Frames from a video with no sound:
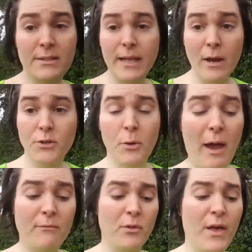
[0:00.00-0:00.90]
day or two
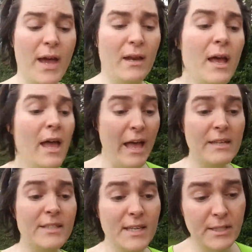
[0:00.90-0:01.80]
after that, he
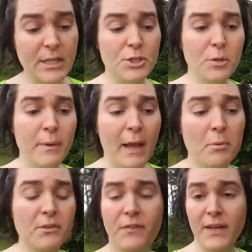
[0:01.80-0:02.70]
says he should be able
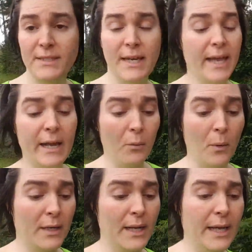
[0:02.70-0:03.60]
to fix it and get it
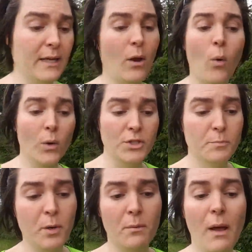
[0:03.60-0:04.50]
working again, or just
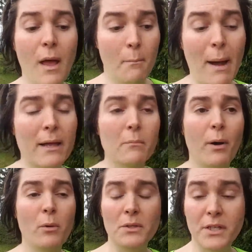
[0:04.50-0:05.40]
put my
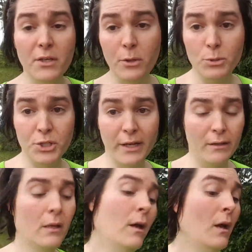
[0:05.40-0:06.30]
components in a new shell.
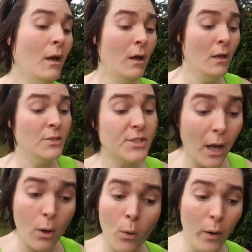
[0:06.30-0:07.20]

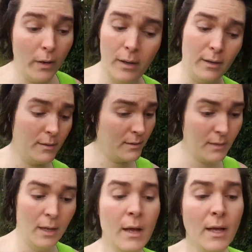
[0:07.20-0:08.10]
So,
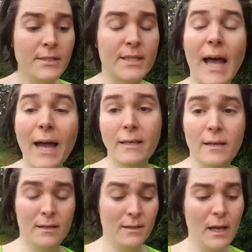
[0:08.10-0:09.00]
tonight,
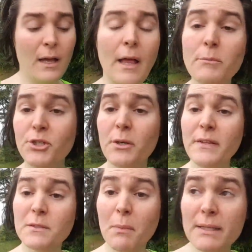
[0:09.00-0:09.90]
uh, I'm shooting
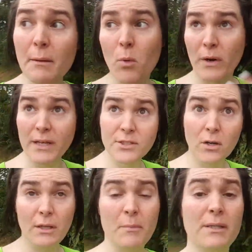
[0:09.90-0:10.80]
this Monday morning. It's
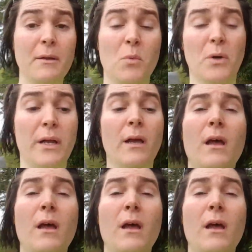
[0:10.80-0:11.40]
early Monday morning.